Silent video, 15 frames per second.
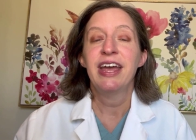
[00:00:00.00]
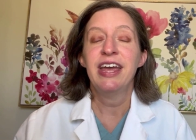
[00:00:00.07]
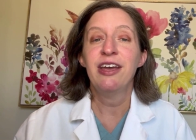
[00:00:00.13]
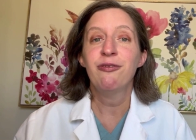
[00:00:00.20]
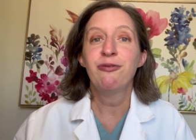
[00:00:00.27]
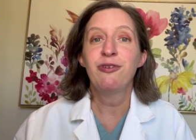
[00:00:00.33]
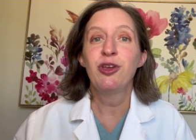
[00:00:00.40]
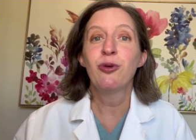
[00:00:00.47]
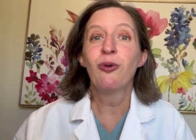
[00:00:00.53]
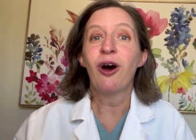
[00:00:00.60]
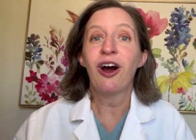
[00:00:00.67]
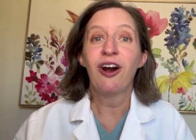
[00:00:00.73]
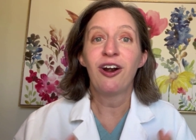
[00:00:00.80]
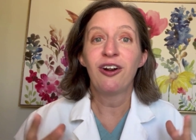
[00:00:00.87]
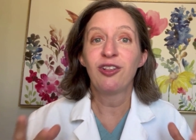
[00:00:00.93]
If you
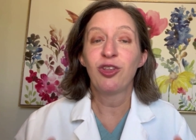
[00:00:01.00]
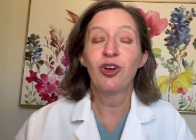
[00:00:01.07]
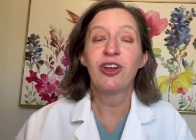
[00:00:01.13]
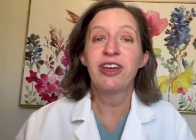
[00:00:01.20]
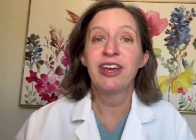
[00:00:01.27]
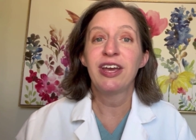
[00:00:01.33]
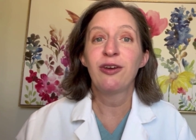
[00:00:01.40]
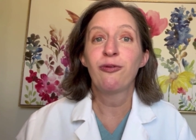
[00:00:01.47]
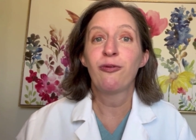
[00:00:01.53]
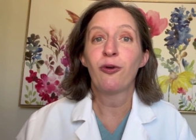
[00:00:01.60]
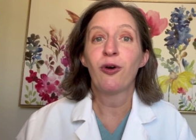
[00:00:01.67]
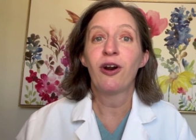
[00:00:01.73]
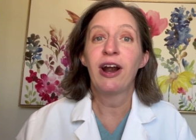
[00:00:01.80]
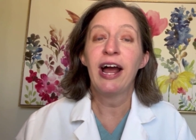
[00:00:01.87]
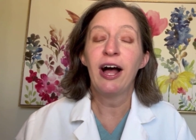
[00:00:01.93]
are looking for